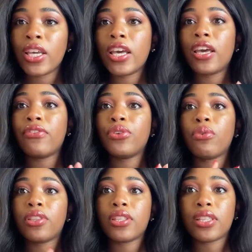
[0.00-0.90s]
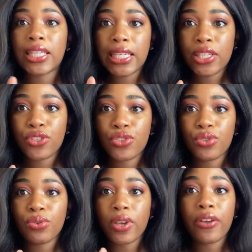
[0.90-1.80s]
If you want the link
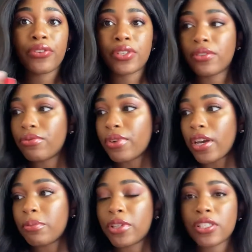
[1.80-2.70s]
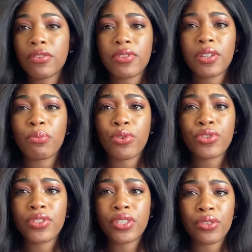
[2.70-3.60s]
to Elsie and Fred, because I feel like most
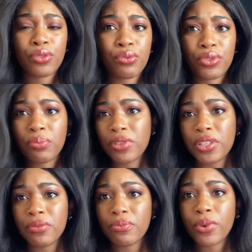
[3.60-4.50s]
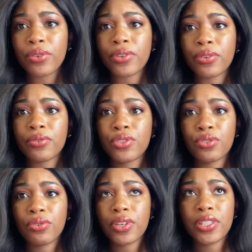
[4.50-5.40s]
of these other stores are pretty well-known.
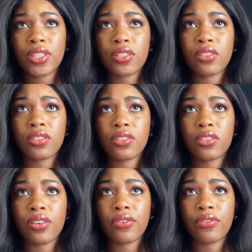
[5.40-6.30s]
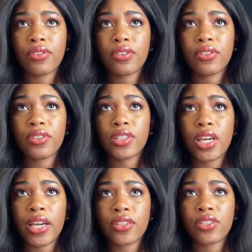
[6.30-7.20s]
Storets is, you know,
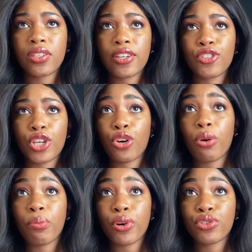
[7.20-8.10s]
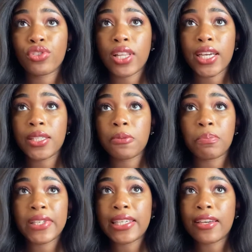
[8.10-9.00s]
I guess it's not as like commercialized and
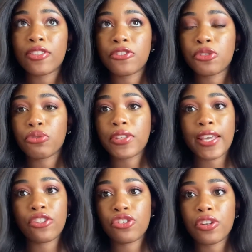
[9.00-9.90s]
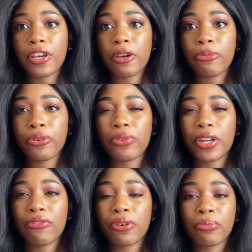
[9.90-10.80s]
big as a store like H&M or
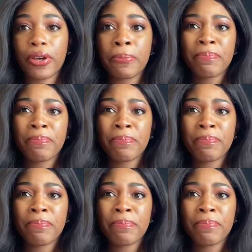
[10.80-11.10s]
whatever, but